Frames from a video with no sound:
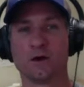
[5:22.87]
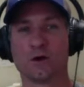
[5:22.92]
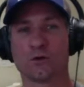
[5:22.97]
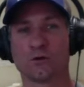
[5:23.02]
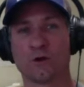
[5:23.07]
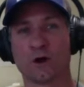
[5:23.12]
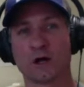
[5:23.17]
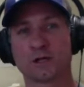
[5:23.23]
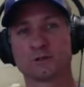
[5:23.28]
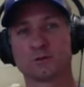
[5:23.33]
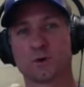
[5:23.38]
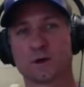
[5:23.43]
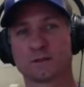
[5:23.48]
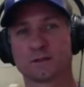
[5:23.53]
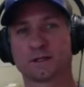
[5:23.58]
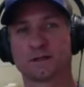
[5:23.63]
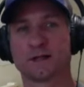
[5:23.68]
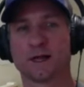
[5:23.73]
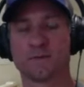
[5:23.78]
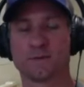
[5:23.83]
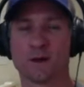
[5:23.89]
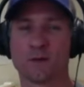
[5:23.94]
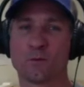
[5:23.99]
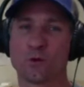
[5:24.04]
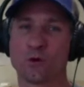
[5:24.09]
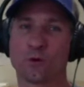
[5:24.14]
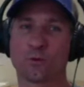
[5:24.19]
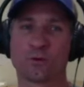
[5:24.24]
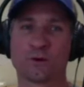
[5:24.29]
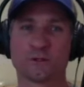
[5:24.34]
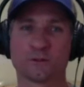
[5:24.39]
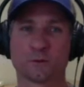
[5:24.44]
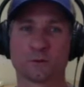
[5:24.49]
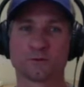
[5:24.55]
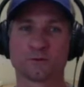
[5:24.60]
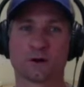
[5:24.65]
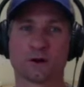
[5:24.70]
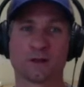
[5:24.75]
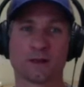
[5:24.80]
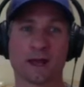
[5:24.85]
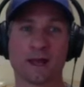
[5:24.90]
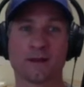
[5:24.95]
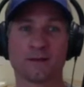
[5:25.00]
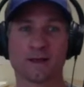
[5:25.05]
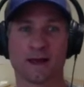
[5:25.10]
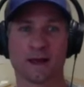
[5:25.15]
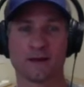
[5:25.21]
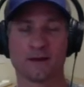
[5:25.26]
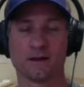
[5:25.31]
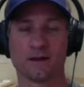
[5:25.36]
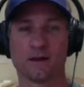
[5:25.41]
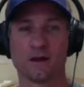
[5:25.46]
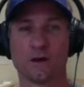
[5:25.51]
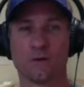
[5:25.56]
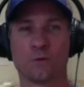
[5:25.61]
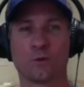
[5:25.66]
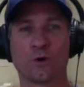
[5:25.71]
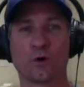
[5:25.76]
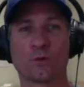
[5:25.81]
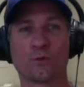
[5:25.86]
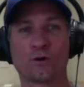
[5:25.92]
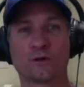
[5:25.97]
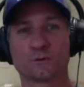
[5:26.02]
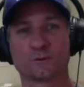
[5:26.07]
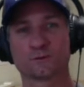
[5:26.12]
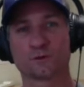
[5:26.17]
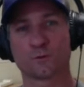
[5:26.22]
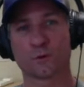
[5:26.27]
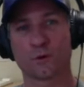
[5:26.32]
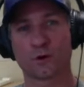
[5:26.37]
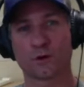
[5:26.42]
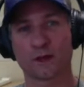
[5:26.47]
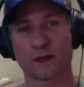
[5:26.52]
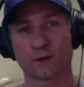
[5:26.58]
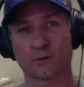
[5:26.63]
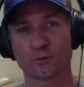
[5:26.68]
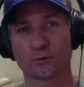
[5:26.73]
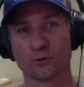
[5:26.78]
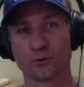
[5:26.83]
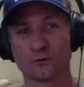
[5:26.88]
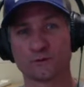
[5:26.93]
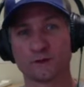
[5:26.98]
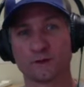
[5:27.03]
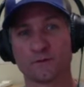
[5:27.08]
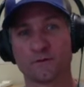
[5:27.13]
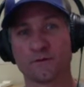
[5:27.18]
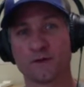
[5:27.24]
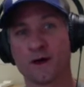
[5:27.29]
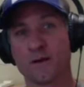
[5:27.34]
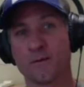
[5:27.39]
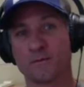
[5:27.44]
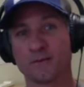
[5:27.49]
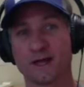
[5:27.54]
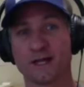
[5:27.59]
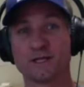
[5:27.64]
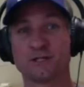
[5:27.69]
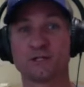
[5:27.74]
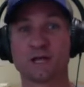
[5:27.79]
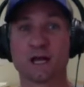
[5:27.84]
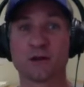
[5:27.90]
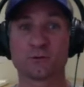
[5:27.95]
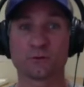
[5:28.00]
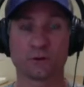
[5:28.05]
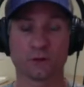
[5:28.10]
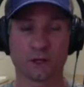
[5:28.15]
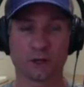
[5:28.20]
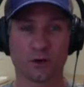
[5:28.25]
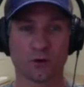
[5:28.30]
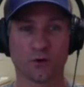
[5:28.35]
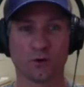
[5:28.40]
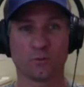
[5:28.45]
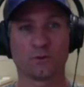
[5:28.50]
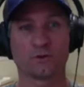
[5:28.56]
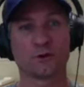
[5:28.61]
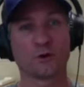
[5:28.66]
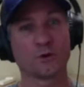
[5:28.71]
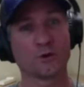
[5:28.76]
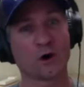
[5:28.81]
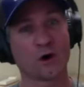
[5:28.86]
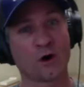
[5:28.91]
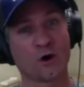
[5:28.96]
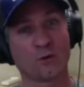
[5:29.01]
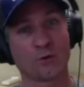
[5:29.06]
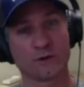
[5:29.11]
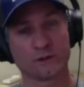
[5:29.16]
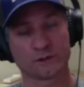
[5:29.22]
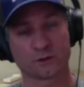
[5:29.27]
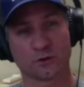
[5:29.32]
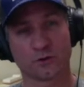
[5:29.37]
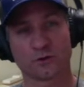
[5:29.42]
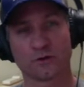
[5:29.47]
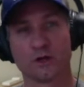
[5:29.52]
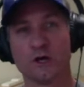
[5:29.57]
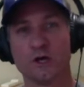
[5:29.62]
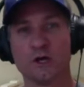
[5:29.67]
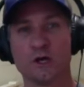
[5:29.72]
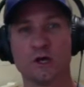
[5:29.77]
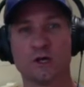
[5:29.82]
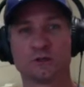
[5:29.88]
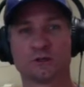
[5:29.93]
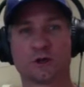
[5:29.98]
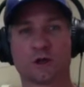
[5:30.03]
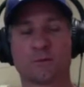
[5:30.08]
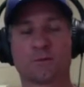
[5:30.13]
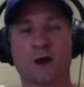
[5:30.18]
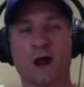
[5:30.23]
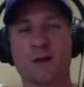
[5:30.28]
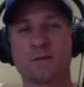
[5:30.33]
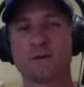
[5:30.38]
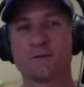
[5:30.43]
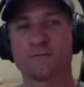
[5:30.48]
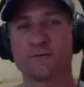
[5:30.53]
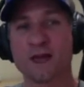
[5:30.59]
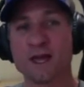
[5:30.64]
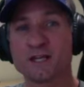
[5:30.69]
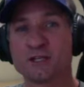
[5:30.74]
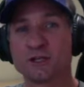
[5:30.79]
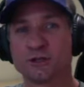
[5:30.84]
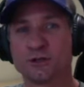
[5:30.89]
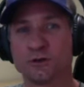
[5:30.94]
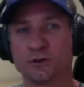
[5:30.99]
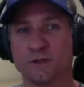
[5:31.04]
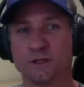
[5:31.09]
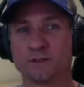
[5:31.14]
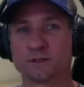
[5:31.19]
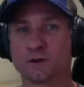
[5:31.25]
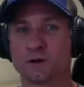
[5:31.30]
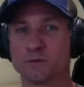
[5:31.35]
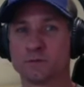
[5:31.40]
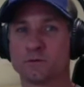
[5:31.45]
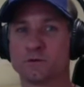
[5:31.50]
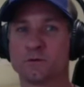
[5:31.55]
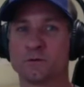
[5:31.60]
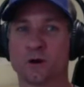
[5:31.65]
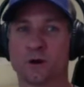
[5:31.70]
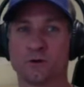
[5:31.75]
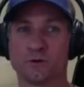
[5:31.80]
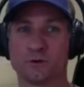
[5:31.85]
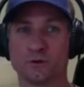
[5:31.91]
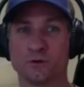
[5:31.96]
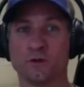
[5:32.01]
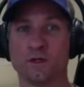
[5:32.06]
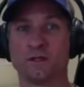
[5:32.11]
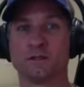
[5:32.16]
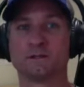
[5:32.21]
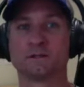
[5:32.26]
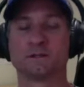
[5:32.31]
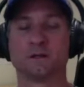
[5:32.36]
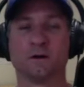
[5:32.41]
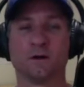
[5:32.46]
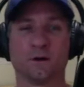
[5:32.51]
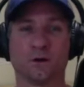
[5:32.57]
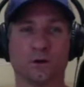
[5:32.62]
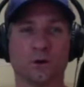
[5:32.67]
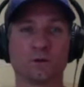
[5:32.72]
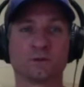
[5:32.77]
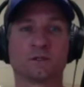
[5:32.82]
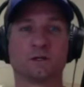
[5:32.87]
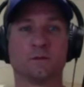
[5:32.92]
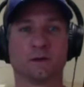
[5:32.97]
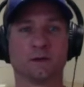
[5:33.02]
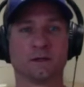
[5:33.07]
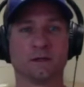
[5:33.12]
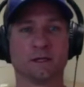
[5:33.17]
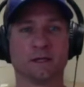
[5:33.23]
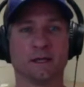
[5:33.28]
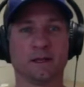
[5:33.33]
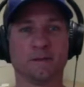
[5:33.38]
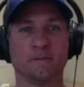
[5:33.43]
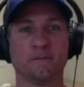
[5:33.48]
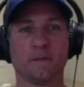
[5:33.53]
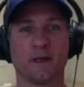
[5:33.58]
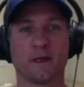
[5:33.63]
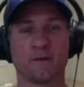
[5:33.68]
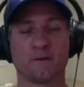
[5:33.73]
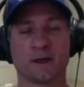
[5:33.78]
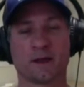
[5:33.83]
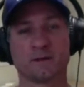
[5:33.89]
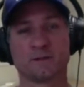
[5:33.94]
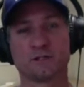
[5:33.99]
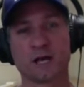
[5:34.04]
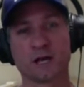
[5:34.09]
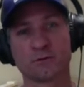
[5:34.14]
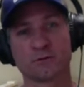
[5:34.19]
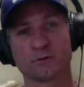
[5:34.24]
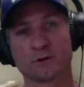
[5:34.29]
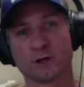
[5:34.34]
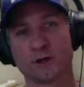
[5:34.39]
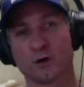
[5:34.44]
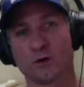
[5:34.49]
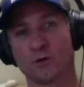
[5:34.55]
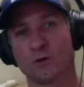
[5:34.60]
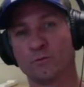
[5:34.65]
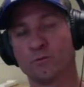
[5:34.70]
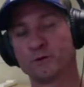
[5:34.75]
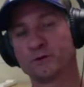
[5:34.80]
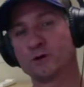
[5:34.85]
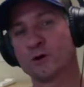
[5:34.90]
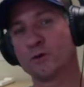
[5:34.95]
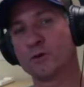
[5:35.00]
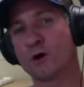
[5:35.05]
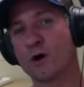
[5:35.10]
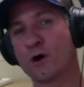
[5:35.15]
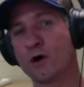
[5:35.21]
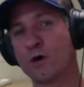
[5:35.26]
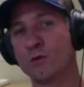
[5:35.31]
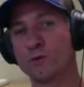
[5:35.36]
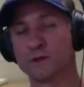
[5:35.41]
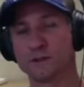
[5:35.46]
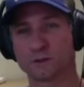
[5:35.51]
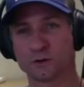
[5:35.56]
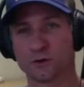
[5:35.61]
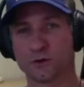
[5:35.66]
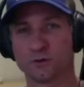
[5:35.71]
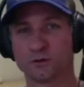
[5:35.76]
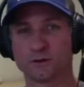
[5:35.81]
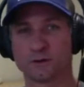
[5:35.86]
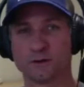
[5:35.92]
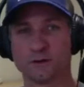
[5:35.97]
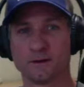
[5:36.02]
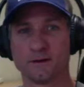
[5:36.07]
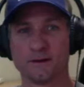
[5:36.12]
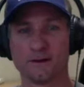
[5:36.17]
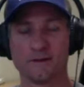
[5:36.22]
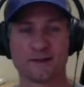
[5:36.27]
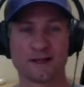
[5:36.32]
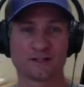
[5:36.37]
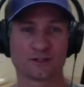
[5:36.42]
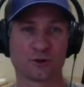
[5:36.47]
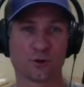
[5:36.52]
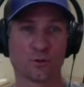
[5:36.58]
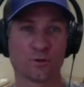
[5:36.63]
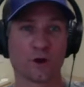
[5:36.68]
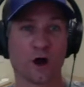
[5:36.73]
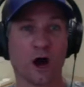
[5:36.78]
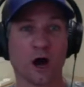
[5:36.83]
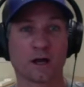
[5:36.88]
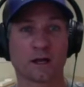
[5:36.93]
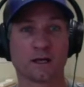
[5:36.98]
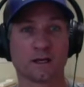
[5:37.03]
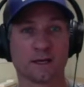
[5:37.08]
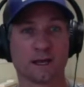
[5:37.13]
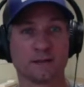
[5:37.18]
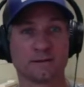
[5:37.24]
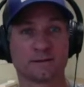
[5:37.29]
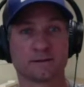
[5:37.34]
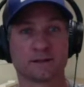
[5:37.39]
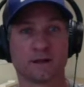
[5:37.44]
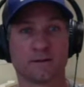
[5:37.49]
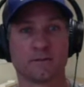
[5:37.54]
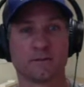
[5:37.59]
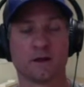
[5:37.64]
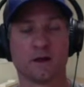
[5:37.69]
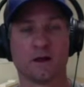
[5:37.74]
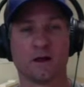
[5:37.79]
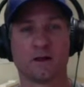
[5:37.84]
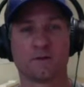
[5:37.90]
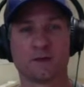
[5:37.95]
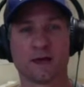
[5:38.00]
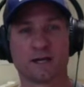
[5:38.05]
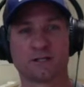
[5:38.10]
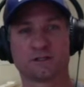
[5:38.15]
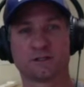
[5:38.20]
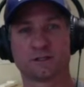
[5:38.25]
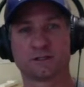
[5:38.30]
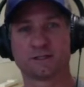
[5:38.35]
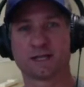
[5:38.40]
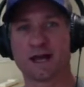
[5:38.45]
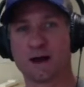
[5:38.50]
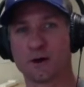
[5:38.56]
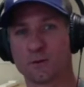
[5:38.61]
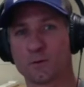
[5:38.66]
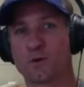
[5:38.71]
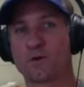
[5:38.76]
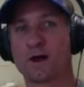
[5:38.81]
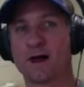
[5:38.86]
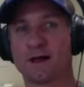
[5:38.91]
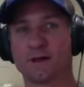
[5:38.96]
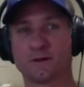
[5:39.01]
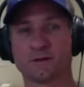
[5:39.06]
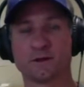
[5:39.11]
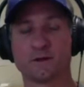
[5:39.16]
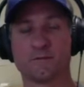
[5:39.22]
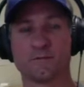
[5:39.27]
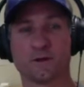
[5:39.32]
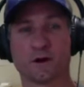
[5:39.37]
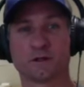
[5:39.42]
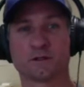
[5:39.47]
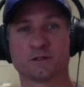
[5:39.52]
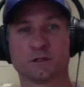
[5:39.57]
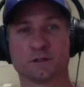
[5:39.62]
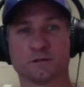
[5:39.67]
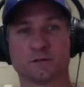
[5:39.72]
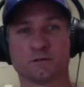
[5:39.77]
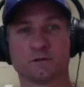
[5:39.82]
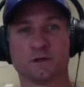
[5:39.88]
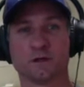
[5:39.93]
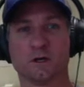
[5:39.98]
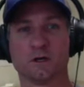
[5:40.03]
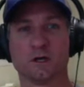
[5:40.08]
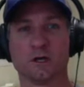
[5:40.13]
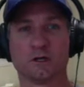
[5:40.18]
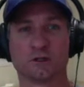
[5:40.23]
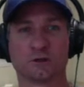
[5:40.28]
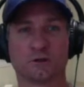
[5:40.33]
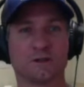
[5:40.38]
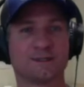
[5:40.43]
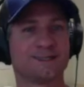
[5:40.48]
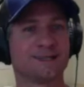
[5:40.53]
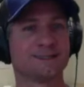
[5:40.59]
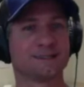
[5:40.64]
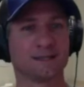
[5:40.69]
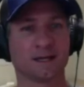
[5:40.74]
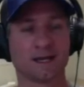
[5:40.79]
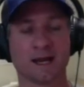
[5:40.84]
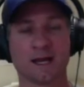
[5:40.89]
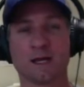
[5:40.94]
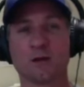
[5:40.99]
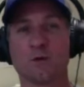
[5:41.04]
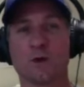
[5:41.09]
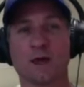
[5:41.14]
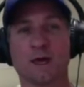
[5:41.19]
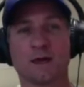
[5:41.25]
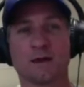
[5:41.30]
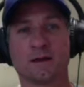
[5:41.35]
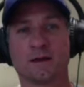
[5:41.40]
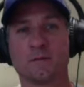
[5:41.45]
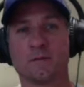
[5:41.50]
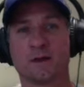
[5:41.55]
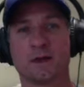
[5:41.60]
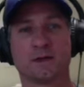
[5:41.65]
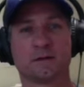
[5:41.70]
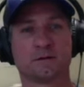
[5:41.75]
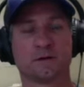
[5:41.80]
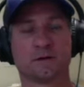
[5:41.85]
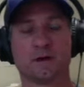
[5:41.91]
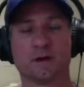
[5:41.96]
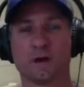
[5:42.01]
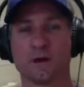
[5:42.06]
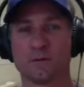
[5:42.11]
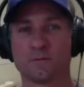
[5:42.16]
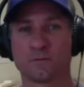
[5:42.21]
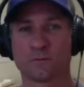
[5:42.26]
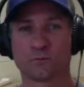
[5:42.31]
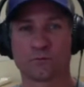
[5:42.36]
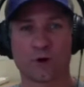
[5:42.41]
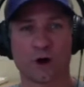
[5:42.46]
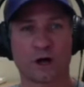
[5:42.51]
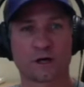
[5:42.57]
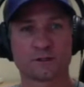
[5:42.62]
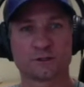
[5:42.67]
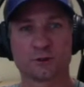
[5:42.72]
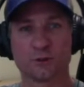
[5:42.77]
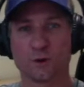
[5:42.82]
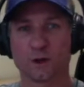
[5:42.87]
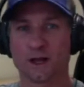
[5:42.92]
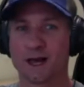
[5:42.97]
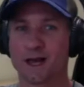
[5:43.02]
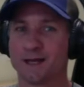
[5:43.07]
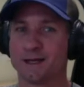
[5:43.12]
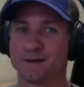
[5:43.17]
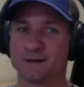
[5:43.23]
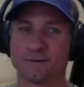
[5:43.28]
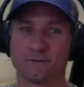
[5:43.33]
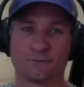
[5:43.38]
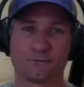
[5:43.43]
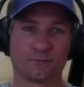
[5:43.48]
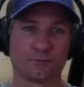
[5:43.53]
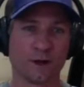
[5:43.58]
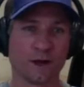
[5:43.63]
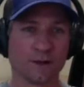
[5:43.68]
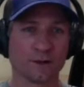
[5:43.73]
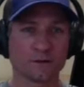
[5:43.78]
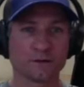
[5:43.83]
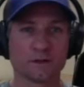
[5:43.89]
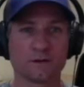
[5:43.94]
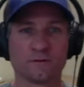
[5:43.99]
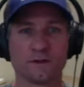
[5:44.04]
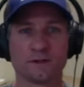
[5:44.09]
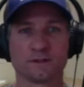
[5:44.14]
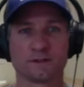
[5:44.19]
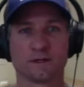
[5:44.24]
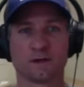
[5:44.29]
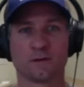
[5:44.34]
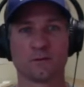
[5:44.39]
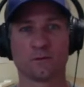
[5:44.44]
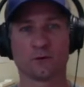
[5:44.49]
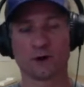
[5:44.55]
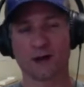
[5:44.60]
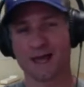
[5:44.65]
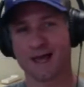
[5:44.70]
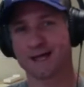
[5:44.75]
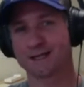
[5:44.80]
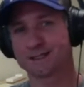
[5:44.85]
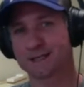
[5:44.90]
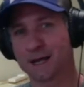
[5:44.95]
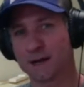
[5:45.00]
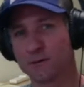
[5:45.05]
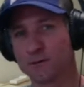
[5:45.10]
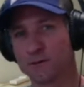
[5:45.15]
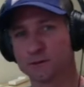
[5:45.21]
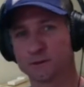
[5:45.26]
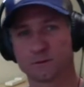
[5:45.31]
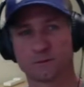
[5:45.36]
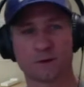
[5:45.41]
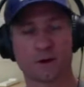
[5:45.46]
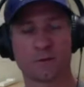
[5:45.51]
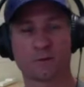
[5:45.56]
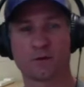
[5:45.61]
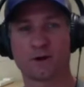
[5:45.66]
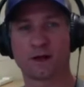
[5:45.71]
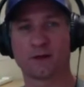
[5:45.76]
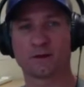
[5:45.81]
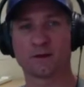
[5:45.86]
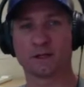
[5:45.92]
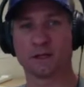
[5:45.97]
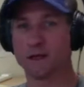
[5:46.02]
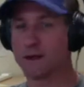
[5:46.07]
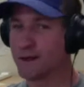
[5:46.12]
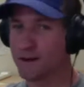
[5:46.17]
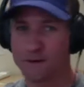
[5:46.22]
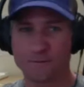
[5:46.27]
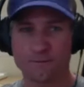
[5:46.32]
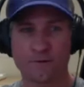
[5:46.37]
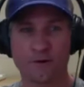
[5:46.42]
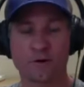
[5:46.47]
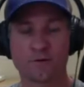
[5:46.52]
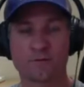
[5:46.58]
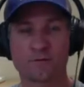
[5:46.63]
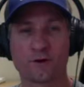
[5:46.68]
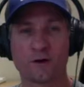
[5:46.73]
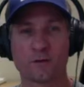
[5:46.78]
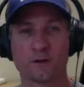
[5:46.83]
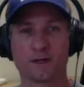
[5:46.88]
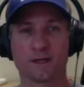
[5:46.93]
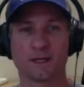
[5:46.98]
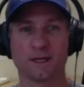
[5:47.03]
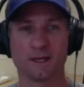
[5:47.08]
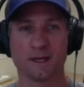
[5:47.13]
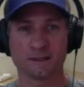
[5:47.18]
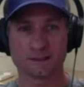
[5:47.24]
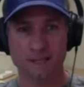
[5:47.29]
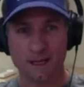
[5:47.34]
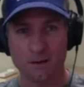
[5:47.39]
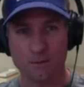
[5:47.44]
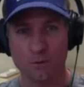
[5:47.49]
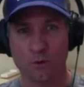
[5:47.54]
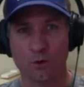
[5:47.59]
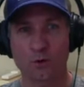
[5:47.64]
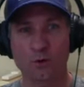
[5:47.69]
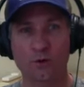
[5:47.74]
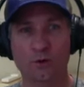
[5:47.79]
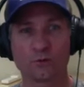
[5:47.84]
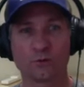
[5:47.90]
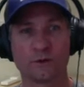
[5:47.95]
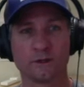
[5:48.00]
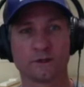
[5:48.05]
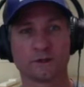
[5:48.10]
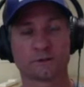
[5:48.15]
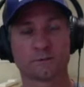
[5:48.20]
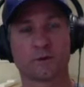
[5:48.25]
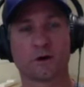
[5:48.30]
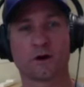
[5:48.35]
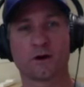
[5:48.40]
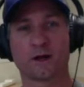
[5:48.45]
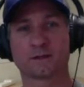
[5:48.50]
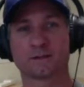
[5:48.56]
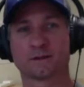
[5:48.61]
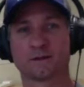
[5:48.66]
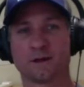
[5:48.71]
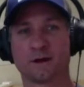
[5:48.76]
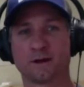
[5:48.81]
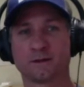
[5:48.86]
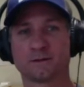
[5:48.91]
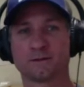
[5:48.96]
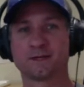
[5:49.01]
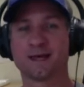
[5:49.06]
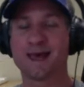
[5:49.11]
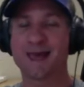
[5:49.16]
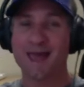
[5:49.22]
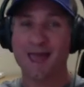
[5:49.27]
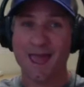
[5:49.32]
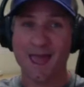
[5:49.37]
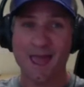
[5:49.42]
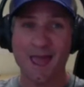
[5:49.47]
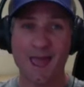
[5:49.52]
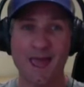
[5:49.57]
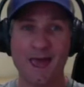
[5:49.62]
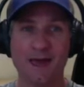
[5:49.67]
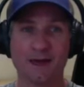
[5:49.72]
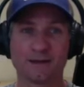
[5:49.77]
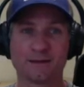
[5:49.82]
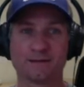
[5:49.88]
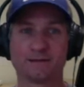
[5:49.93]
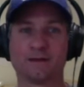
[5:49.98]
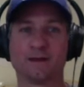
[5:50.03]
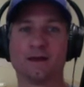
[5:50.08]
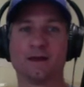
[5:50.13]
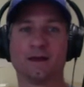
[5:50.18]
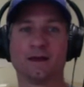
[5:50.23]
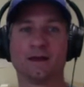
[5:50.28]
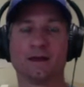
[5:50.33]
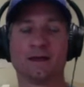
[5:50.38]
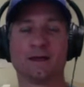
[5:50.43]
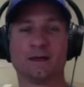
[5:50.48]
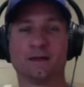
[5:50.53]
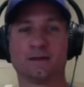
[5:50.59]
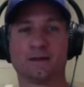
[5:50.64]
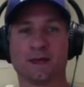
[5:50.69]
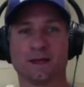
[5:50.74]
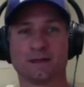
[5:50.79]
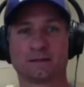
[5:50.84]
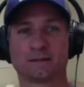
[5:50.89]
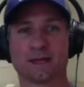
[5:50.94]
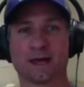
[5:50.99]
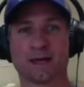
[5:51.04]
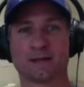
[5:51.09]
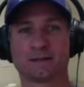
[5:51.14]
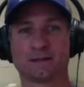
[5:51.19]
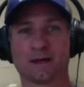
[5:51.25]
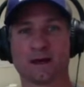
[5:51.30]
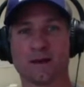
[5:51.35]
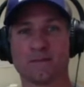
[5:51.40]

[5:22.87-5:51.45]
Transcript: Ross wants to claim that moral principles aren't like that. Moral principles are more like rules of thumb that generally hold but don't always hold. So the prima facie duties are duties, ultimately, that generally hold but don't always hold. That's no knock against them. That's just how morality functions. So this doesn't in any way commit Ross to a kind of relativism or anti-realism about morality. Far from it. He is a moral realist par excellence, and he thinks that